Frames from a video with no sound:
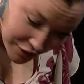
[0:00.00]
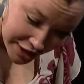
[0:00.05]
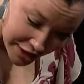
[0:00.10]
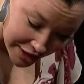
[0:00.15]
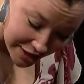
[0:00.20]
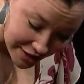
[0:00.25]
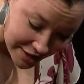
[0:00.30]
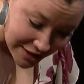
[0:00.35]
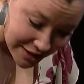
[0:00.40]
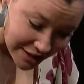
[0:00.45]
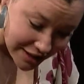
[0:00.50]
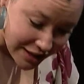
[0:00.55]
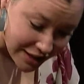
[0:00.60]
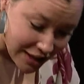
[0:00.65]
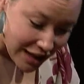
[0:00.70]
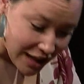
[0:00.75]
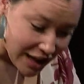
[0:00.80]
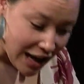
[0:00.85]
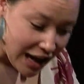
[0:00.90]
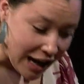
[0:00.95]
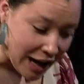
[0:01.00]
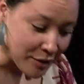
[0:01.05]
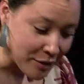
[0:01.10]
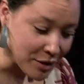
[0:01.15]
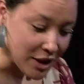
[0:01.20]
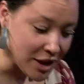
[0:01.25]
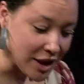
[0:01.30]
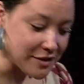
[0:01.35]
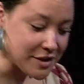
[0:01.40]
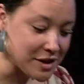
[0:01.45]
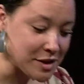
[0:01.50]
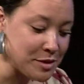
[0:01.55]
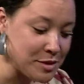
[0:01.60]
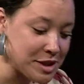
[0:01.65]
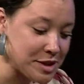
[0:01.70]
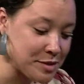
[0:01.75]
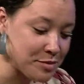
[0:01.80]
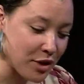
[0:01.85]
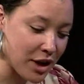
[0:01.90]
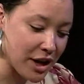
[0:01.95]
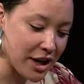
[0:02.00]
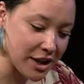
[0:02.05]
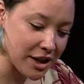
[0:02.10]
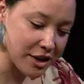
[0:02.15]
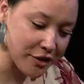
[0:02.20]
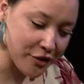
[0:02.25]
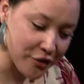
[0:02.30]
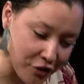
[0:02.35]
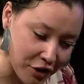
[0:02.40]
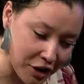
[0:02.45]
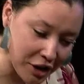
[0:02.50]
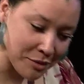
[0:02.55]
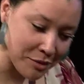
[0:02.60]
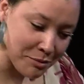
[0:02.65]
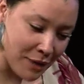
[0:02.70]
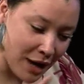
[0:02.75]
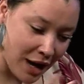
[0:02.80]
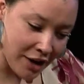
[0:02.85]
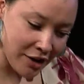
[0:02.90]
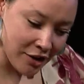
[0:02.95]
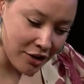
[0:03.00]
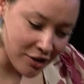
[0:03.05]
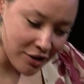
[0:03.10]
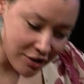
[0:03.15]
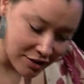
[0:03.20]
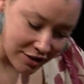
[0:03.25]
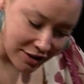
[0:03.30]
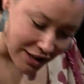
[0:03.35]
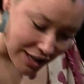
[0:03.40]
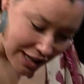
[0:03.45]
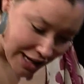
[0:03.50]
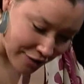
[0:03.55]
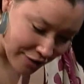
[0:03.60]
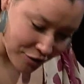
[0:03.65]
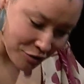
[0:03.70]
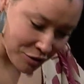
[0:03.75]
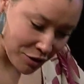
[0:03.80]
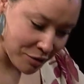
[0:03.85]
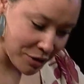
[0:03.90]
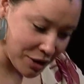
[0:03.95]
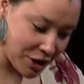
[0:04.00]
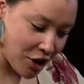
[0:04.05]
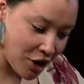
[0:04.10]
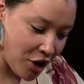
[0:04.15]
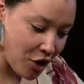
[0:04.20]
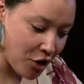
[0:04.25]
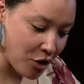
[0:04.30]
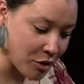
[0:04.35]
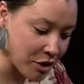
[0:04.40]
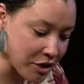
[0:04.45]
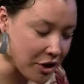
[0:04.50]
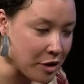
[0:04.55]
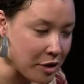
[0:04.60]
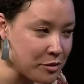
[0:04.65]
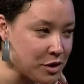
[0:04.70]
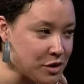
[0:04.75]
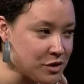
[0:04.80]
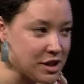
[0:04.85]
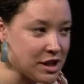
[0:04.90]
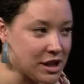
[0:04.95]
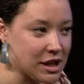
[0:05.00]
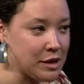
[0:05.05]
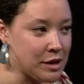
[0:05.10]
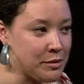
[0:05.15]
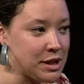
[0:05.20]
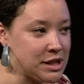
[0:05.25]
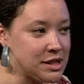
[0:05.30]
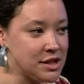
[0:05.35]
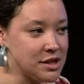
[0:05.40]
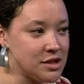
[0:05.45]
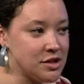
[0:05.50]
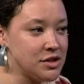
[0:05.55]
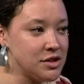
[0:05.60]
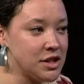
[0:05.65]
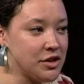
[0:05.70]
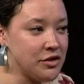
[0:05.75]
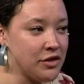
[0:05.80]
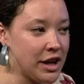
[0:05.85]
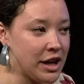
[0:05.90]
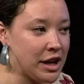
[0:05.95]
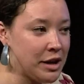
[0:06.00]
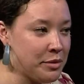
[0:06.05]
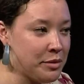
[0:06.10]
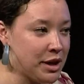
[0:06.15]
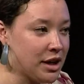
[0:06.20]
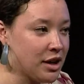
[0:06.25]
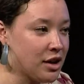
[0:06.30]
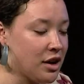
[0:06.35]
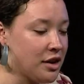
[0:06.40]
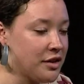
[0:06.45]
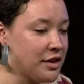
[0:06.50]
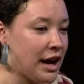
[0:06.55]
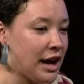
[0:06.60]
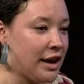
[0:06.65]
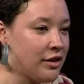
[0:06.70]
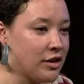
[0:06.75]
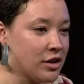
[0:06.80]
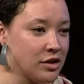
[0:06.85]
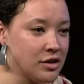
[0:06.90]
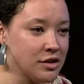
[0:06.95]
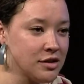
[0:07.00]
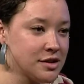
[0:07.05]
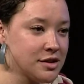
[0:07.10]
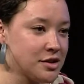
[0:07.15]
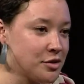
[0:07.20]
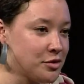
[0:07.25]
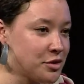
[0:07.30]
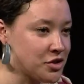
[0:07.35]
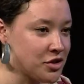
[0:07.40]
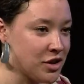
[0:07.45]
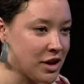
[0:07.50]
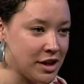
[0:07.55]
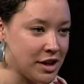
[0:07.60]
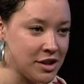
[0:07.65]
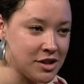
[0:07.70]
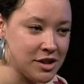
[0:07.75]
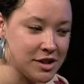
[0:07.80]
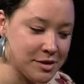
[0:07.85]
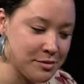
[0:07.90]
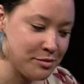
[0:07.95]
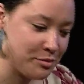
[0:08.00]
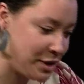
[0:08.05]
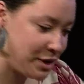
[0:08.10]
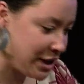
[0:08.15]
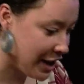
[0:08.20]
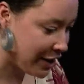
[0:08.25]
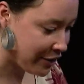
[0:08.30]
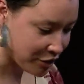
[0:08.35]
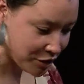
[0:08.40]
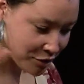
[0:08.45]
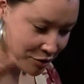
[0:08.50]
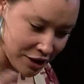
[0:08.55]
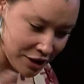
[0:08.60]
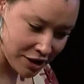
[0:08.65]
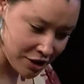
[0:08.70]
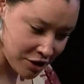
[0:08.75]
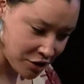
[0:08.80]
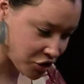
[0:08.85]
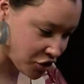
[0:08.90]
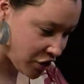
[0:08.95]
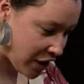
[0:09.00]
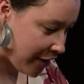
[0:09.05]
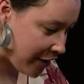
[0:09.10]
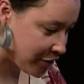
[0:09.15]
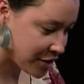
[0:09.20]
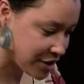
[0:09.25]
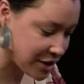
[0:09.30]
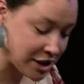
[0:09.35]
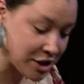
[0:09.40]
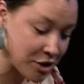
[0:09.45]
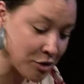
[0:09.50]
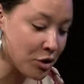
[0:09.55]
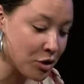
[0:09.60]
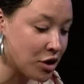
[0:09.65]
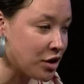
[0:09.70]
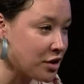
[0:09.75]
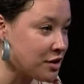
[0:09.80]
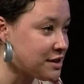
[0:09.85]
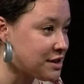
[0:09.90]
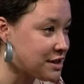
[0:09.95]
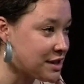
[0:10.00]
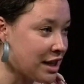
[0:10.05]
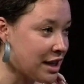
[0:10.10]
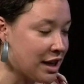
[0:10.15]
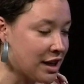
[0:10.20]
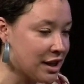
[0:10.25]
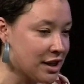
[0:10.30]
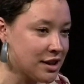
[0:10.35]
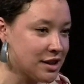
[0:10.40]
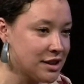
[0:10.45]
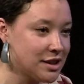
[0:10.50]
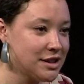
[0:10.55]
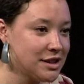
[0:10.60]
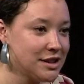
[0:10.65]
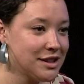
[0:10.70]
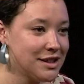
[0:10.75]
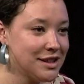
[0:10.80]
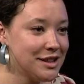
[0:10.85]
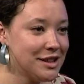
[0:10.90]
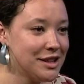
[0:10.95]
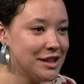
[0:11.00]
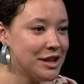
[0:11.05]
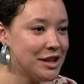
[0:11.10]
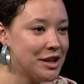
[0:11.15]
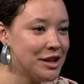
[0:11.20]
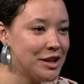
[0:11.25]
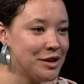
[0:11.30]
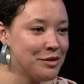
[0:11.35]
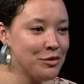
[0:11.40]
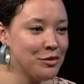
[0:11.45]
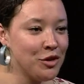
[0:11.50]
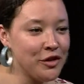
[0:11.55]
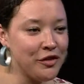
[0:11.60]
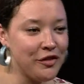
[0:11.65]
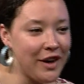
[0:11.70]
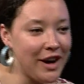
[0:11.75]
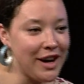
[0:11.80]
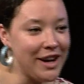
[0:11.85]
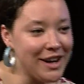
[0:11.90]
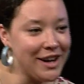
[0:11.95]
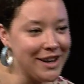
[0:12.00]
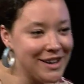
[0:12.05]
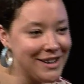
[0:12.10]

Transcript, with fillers: running. Mm-hmm. I would love to be spreading the Freedom model everywhere we go with our music. And my sister's in a reggae band called the Iracles, so we're trying to just be everywhere, you know, travel, see the world, sing, fire,